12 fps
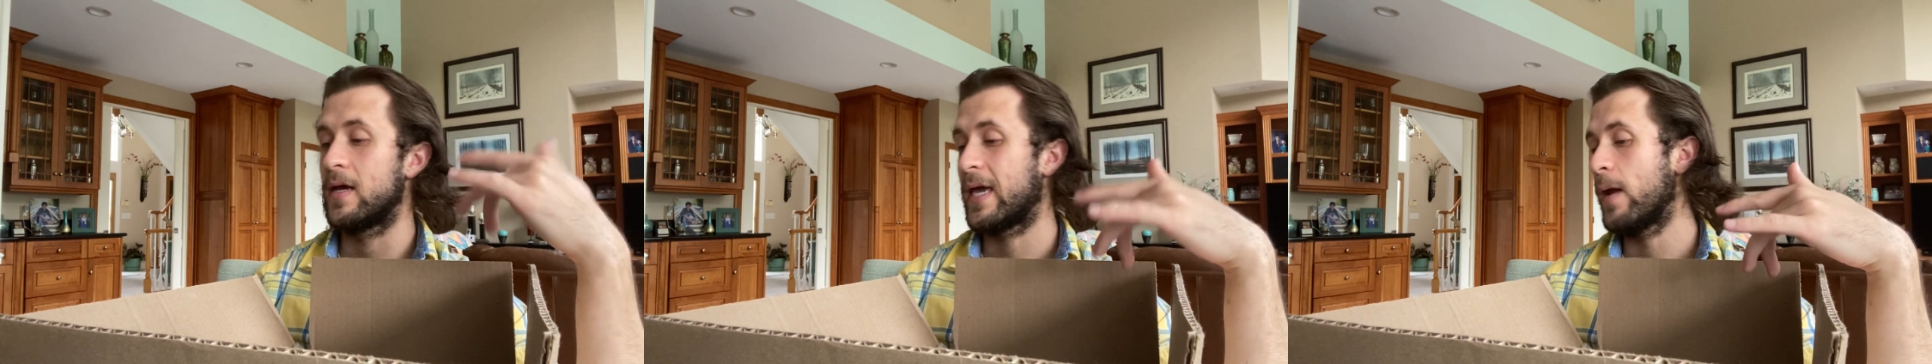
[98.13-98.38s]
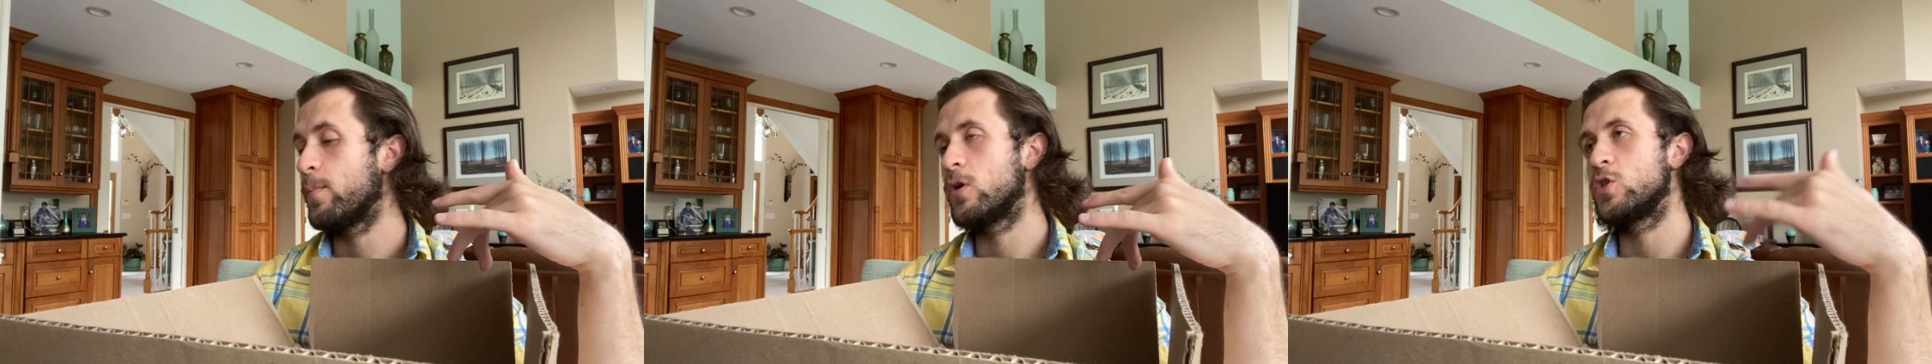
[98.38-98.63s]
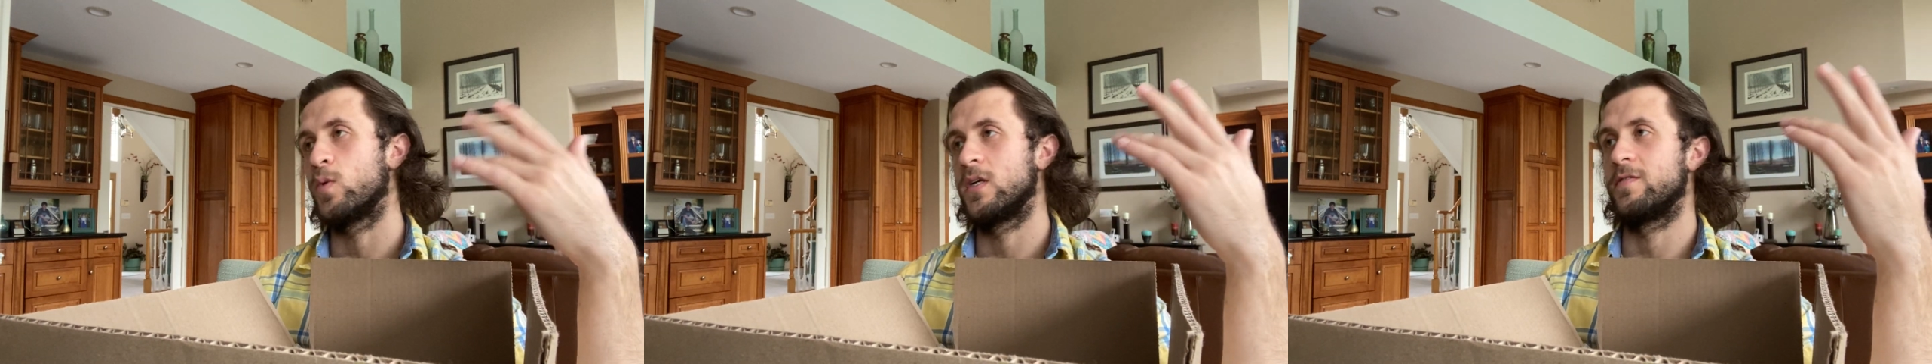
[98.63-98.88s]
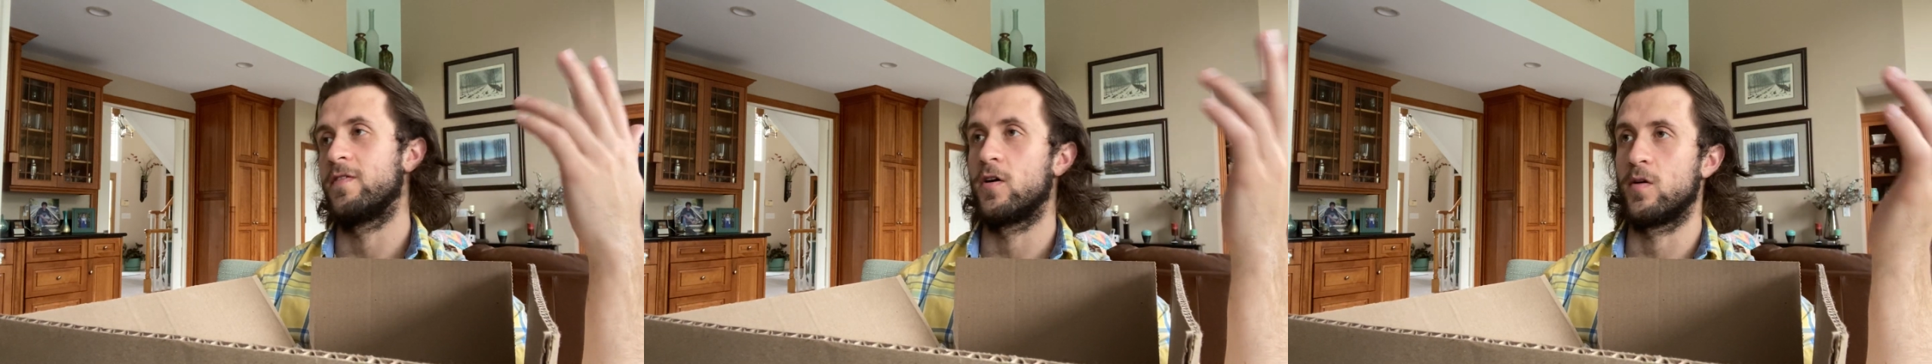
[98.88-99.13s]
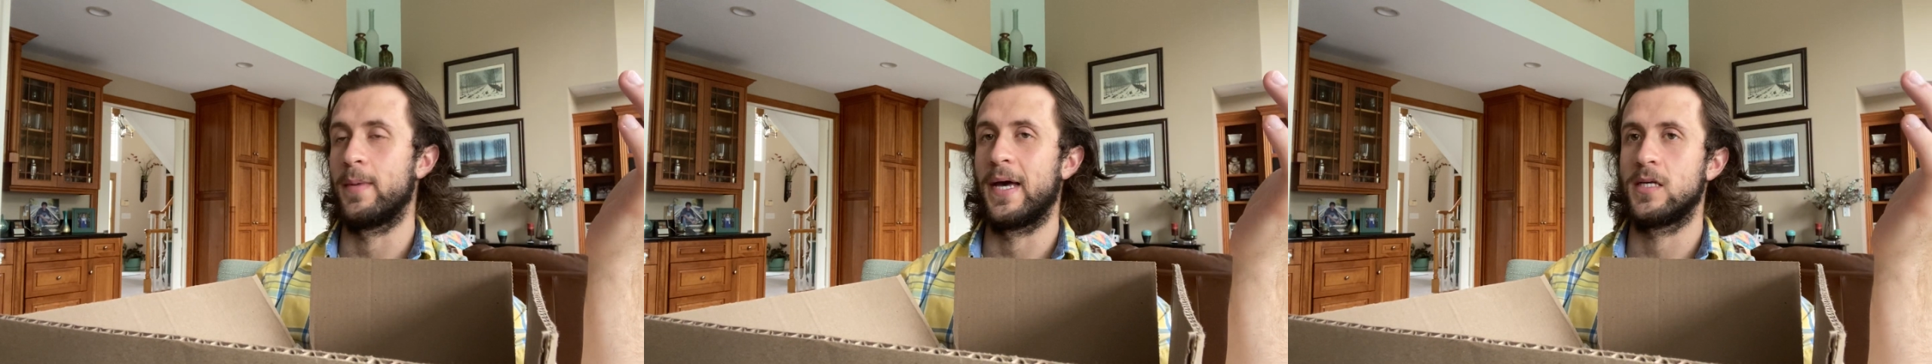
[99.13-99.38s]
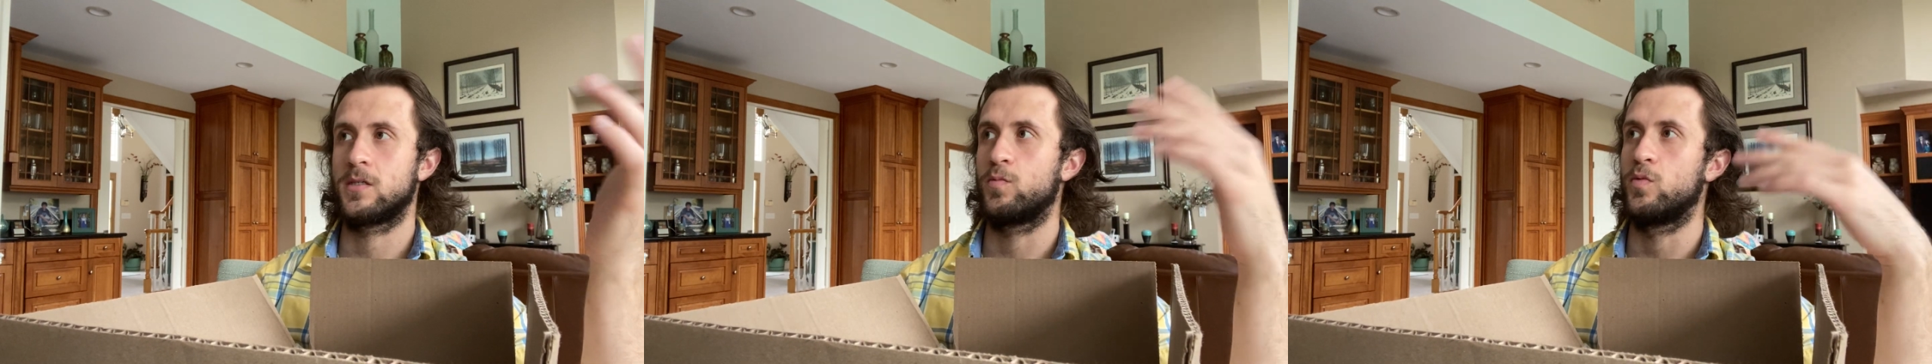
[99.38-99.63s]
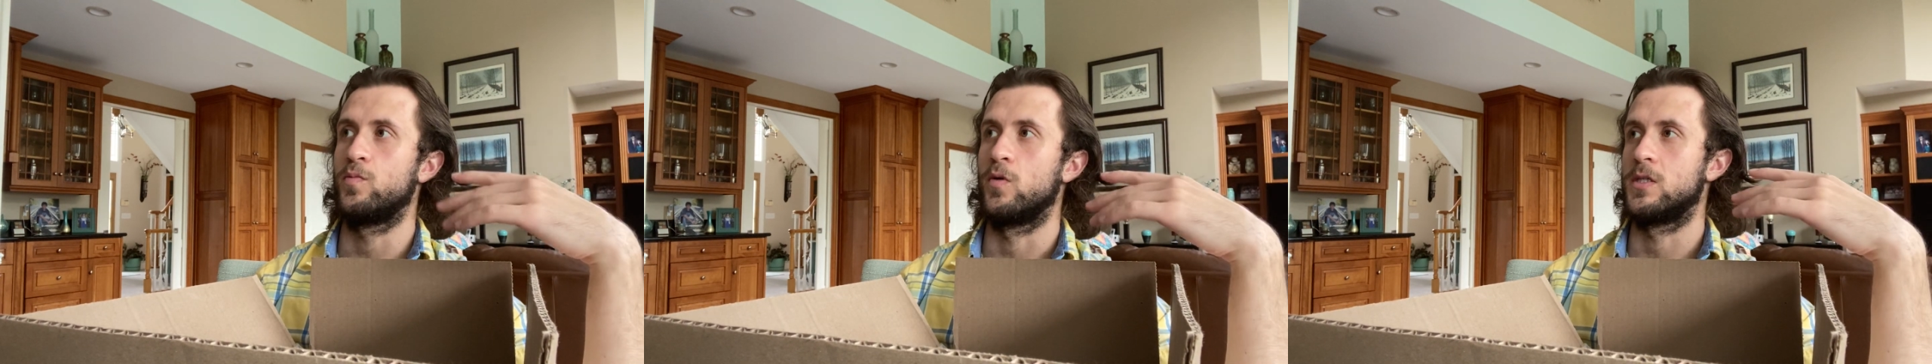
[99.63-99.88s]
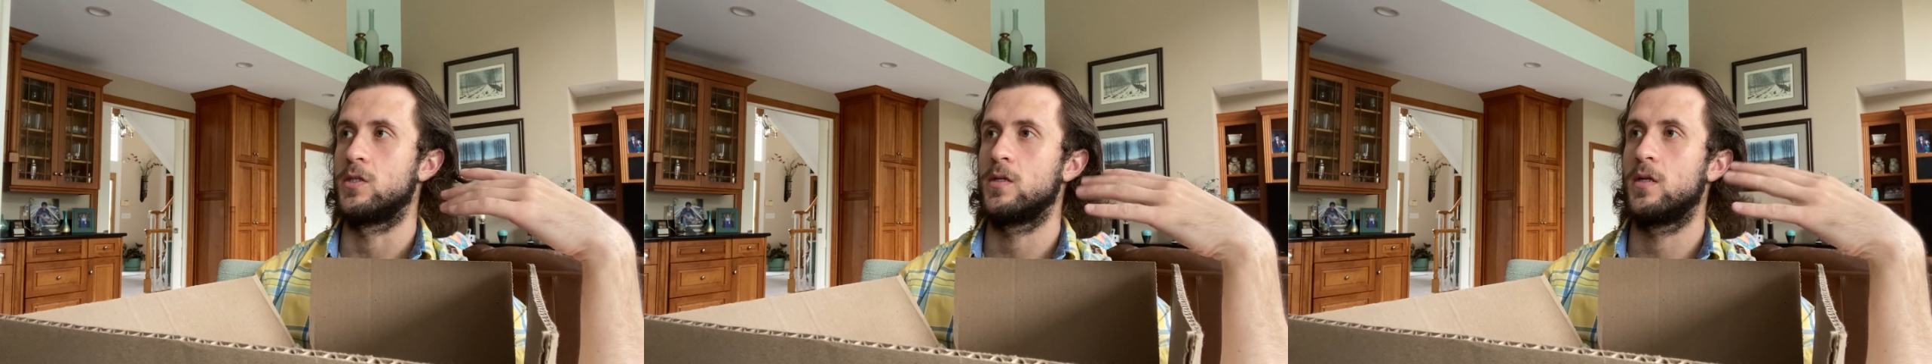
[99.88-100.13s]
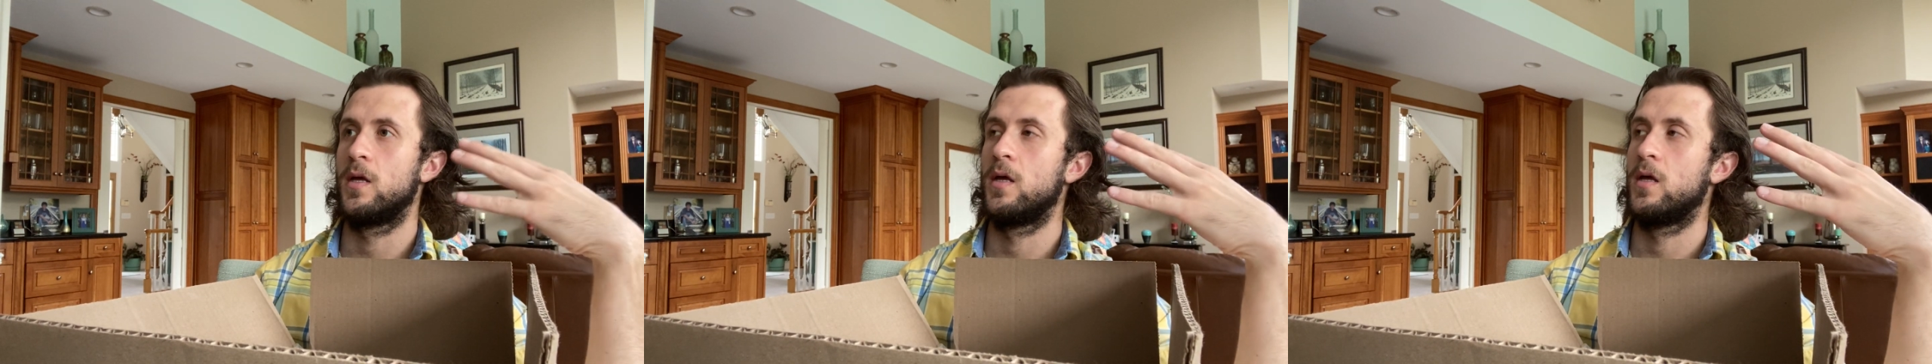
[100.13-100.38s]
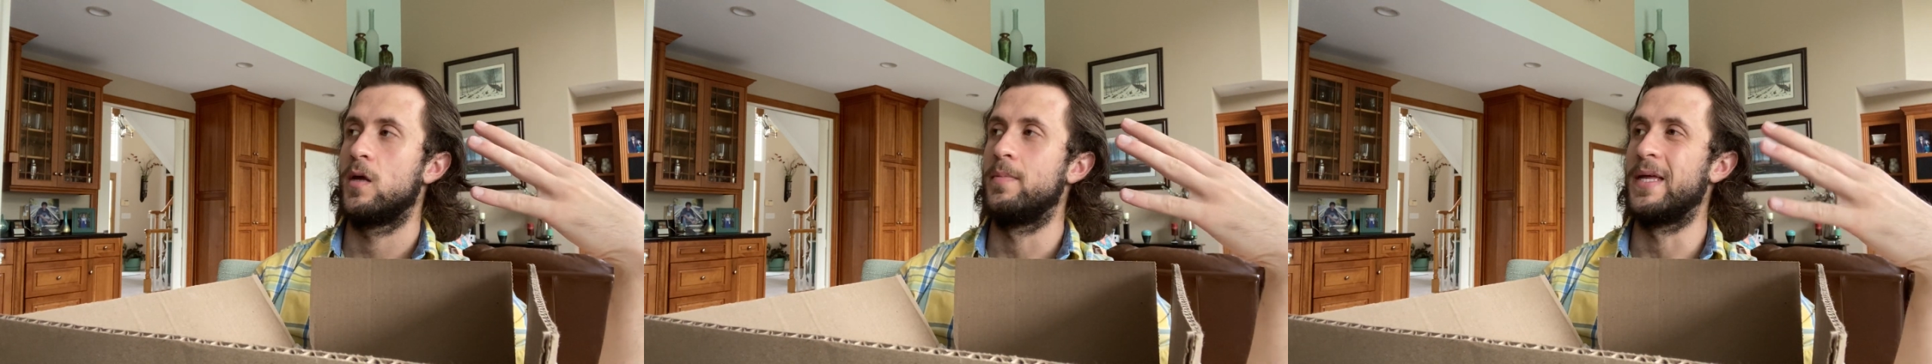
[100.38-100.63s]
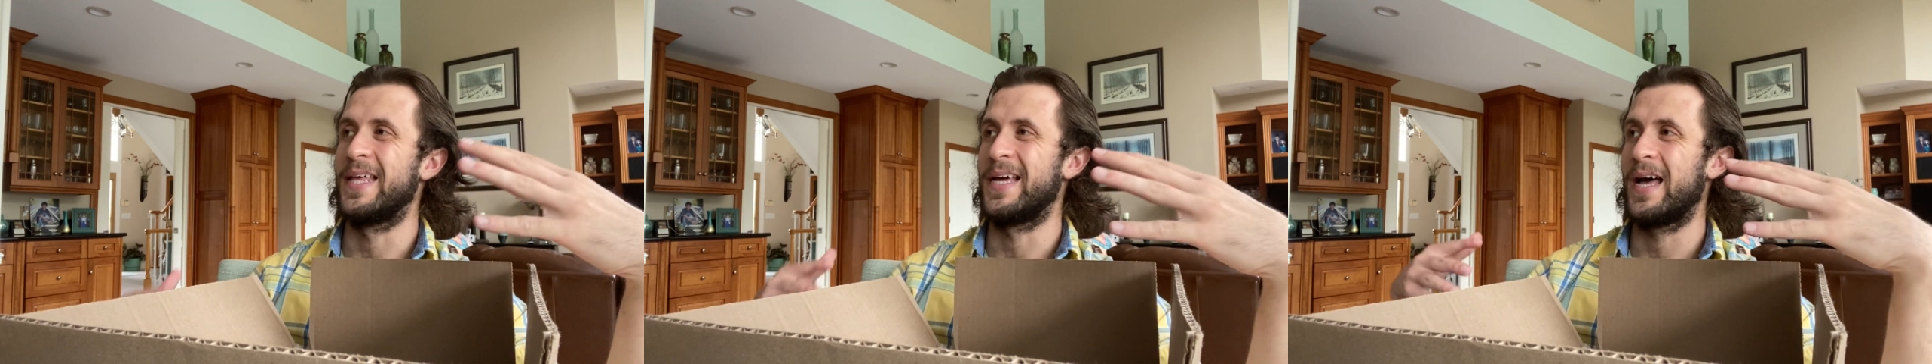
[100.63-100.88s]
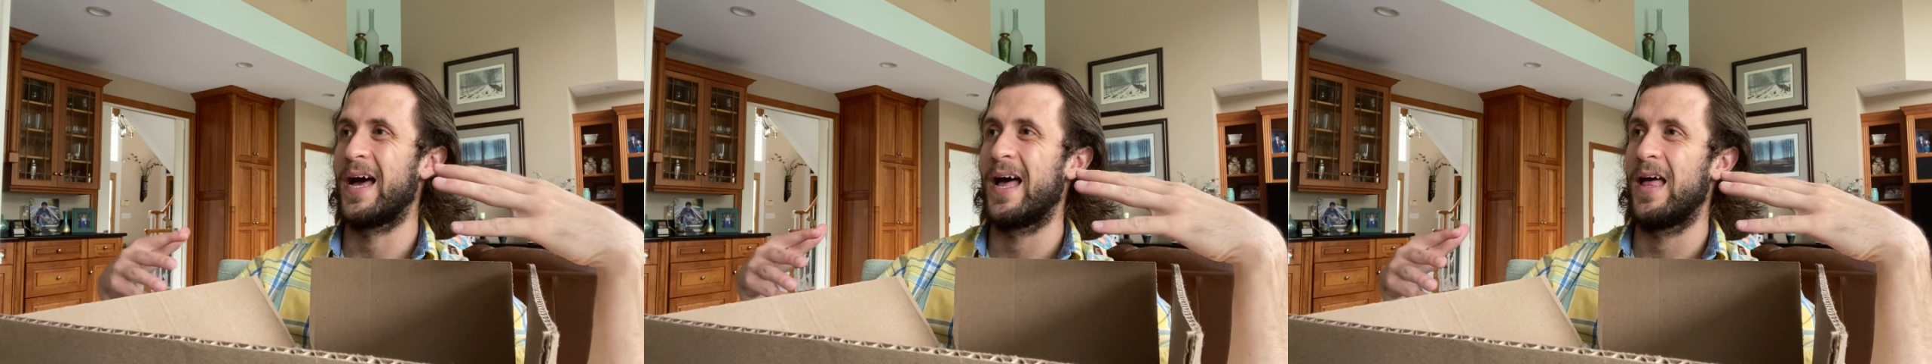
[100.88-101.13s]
Cambridge, one is Volgamask, which meaning